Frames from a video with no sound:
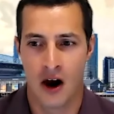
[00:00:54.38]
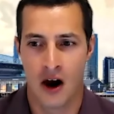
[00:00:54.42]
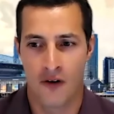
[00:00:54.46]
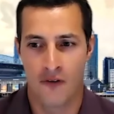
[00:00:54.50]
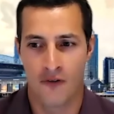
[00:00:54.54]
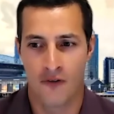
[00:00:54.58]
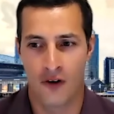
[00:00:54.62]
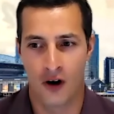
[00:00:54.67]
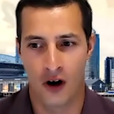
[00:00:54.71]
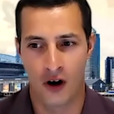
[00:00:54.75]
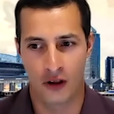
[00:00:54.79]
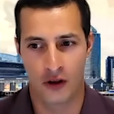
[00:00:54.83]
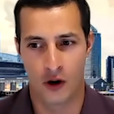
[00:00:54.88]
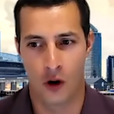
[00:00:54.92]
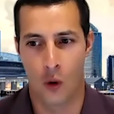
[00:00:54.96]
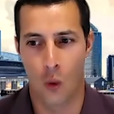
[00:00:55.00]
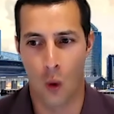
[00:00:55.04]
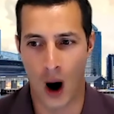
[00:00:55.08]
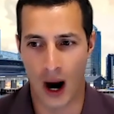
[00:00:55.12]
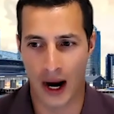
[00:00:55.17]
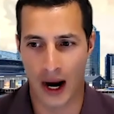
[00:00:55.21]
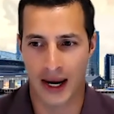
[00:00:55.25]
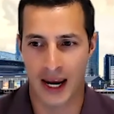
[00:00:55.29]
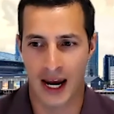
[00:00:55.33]
for the
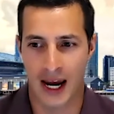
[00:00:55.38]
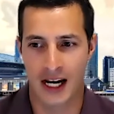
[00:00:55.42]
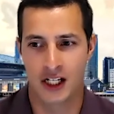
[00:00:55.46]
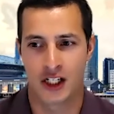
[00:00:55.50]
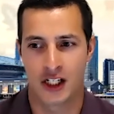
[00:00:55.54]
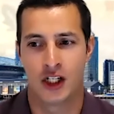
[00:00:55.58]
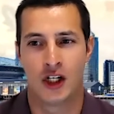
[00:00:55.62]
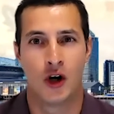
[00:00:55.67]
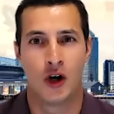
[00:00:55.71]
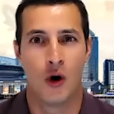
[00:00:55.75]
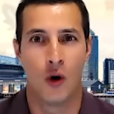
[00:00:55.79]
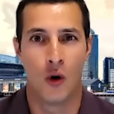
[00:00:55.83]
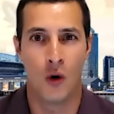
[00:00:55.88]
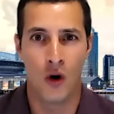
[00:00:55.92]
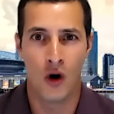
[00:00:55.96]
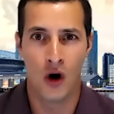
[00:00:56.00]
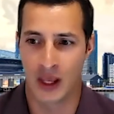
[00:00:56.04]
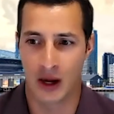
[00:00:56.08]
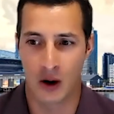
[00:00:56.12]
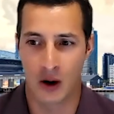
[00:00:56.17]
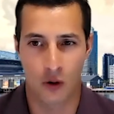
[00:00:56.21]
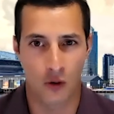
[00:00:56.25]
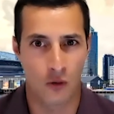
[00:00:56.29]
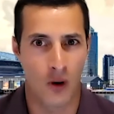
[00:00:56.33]
Wakashio
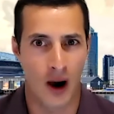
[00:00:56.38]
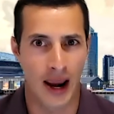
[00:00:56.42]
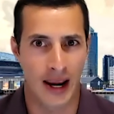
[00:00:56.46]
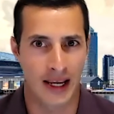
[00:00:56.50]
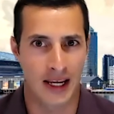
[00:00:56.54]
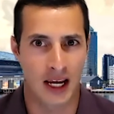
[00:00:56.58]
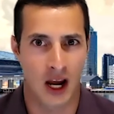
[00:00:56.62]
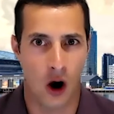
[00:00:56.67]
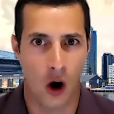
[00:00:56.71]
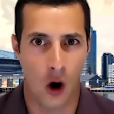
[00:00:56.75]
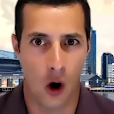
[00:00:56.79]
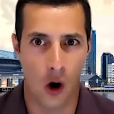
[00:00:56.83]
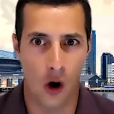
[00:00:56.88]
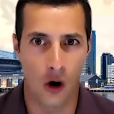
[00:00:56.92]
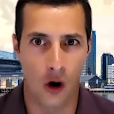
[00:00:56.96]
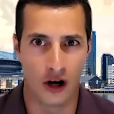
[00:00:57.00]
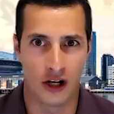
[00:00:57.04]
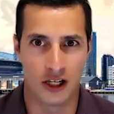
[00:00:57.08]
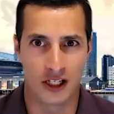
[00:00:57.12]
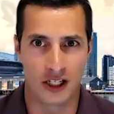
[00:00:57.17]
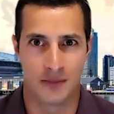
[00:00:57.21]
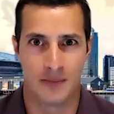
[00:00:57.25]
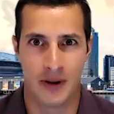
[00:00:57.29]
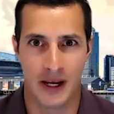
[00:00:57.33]
wreck oil
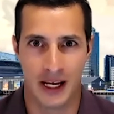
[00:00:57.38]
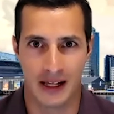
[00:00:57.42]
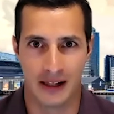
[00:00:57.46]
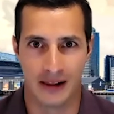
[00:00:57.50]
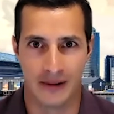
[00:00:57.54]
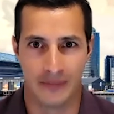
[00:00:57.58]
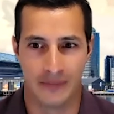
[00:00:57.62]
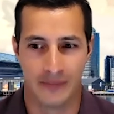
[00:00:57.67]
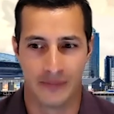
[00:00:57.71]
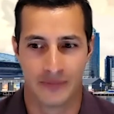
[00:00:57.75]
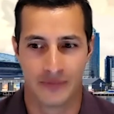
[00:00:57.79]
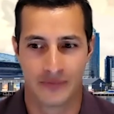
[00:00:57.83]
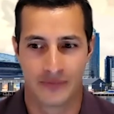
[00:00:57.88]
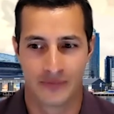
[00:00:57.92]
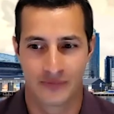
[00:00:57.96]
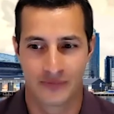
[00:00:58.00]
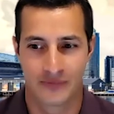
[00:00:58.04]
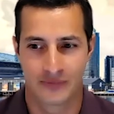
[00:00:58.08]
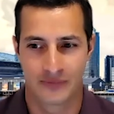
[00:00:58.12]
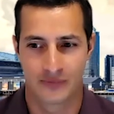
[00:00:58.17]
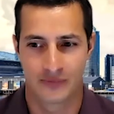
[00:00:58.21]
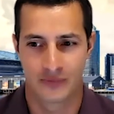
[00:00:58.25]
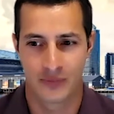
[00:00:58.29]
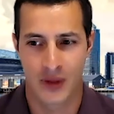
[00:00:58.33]
spill.
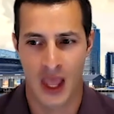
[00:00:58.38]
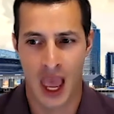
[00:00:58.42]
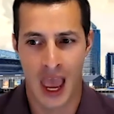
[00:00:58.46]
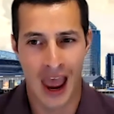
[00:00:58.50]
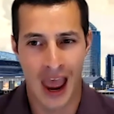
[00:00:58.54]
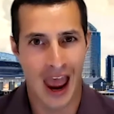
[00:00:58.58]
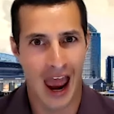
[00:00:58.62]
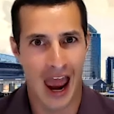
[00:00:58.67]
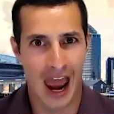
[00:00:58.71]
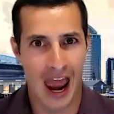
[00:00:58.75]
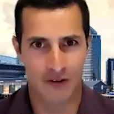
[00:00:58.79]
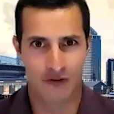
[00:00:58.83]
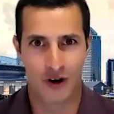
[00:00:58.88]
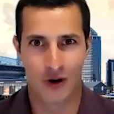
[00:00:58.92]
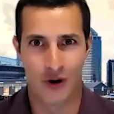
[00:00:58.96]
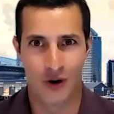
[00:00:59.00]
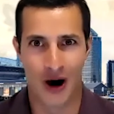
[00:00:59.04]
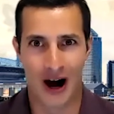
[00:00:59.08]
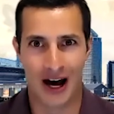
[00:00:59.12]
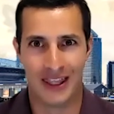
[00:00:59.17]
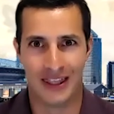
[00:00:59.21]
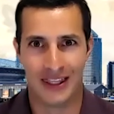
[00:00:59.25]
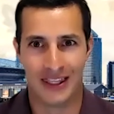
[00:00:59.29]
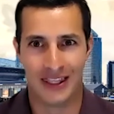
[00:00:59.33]

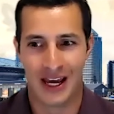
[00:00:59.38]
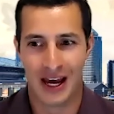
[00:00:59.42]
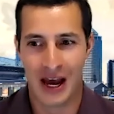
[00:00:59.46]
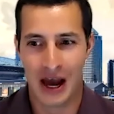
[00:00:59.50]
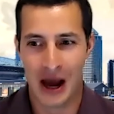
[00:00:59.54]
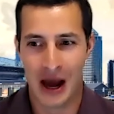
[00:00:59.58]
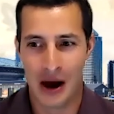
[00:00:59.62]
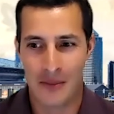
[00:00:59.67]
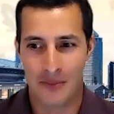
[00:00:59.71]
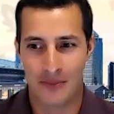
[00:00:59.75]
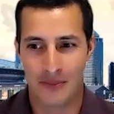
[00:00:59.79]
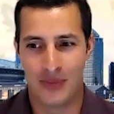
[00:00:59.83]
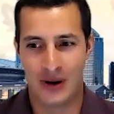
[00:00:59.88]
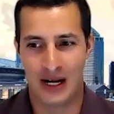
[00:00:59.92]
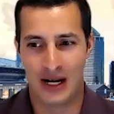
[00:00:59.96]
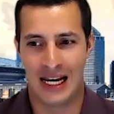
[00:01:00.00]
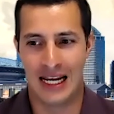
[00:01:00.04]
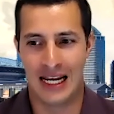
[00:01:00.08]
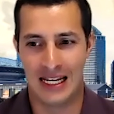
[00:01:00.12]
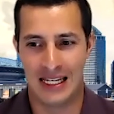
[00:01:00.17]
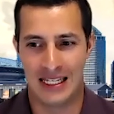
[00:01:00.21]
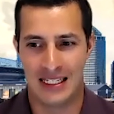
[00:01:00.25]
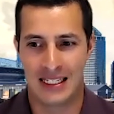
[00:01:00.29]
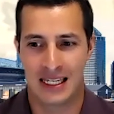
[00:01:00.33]
Everyone,
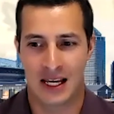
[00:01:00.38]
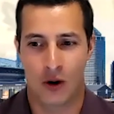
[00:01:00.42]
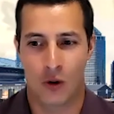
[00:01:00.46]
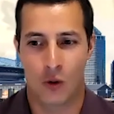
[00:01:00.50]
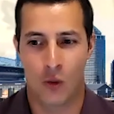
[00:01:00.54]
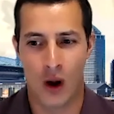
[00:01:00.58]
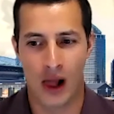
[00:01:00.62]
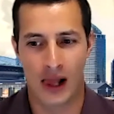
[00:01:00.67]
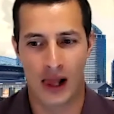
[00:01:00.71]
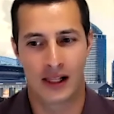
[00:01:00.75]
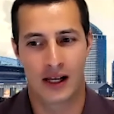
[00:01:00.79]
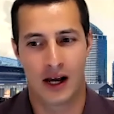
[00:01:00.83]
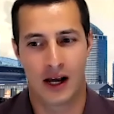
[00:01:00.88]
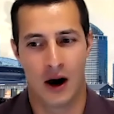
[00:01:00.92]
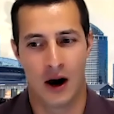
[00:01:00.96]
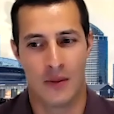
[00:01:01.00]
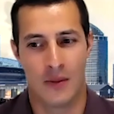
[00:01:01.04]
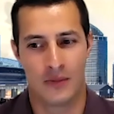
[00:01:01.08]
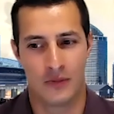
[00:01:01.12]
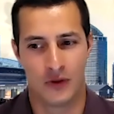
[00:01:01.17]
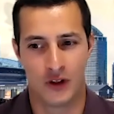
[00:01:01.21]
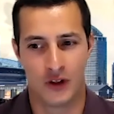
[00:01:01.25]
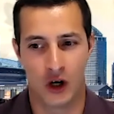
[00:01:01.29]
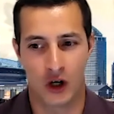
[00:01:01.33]
please welcome
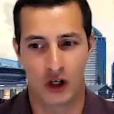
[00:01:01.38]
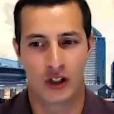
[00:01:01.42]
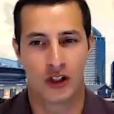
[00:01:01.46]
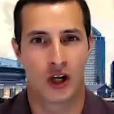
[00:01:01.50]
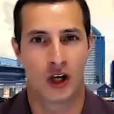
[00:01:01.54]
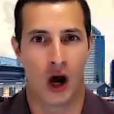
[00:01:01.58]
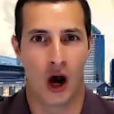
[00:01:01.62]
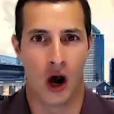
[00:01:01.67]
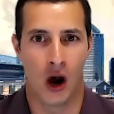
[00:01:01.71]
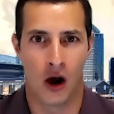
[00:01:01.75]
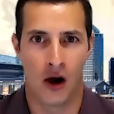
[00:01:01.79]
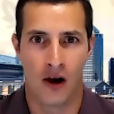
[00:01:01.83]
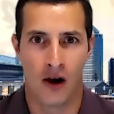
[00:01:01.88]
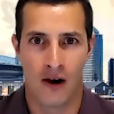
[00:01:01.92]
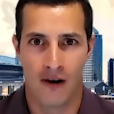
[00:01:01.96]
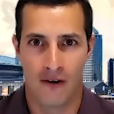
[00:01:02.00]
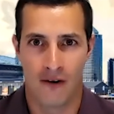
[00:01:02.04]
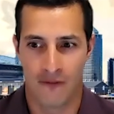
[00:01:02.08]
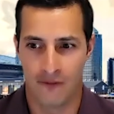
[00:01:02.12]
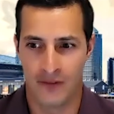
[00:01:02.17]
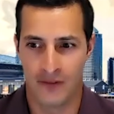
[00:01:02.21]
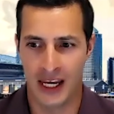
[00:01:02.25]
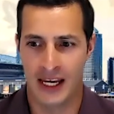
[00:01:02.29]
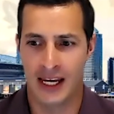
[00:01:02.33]
Dr.
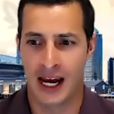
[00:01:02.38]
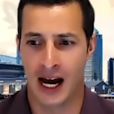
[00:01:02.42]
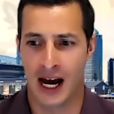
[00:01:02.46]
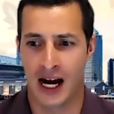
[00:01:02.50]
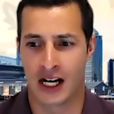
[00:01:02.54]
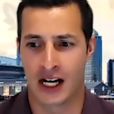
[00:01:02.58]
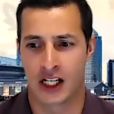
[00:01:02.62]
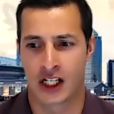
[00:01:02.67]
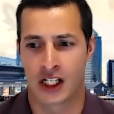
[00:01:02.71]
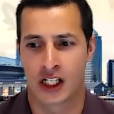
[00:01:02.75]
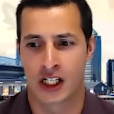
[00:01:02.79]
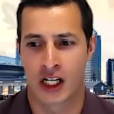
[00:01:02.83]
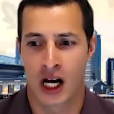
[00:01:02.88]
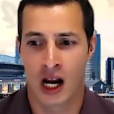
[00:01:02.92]
Vikash